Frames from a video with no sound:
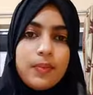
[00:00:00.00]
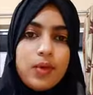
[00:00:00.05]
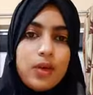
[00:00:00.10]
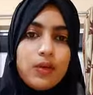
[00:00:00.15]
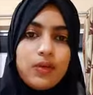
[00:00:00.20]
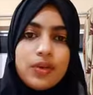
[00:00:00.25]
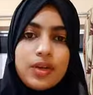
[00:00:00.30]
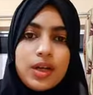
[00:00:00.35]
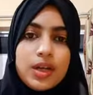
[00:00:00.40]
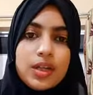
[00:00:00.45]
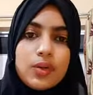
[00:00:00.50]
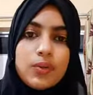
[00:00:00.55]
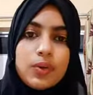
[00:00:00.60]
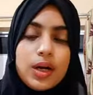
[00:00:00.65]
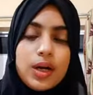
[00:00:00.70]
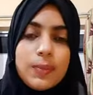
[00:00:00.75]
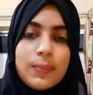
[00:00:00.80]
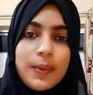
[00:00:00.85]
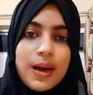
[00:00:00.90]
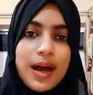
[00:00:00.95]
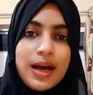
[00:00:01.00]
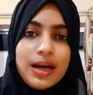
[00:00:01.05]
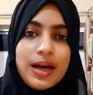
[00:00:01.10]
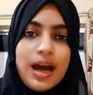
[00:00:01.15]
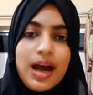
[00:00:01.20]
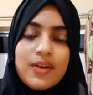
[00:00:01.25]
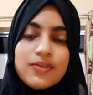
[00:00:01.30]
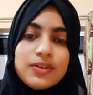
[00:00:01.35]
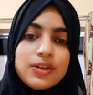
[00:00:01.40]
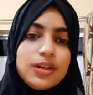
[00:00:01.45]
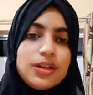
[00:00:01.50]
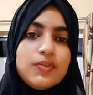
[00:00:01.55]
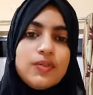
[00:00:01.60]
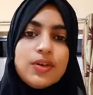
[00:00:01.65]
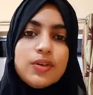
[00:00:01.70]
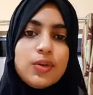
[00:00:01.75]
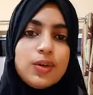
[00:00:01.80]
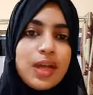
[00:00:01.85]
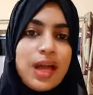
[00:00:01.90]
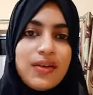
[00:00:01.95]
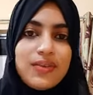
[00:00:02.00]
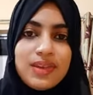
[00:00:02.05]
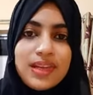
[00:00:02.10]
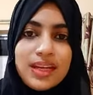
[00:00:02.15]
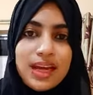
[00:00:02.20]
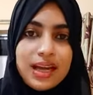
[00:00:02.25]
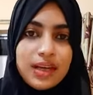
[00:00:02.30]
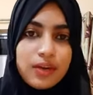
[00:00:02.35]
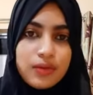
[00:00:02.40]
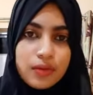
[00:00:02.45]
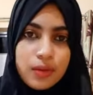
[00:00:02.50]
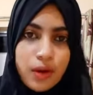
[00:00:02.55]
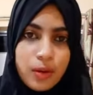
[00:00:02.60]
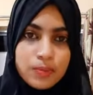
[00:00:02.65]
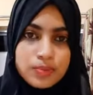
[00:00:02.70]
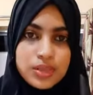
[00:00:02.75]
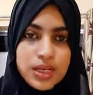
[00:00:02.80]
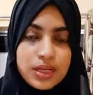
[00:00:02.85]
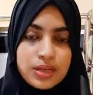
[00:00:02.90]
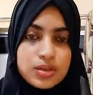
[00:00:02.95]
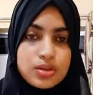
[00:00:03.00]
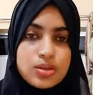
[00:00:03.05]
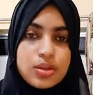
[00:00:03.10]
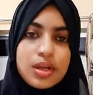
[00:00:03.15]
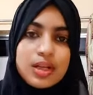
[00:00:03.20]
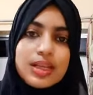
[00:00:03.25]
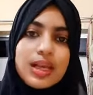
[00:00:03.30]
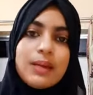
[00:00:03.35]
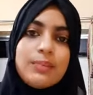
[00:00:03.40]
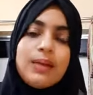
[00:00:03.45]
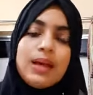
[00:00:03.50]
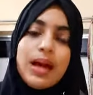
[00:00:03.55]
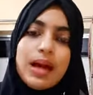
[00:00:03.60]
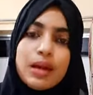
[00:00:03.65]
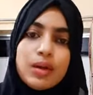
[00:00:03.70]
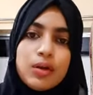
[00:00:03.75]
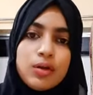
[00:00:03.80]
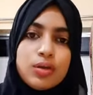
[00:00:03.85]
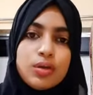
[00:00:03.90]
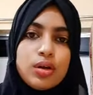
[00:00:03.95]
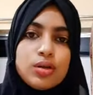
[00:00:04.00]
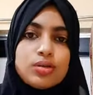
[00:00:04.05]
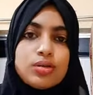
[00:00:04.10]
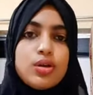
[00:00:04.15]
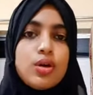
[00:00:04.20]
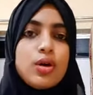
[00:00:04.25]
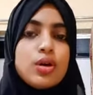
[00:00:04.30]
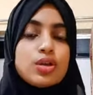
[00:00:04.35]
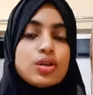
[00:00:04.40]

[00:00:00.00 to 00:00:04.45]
Over here the word bark, after it we don't have any kind of object, so it can be alone also.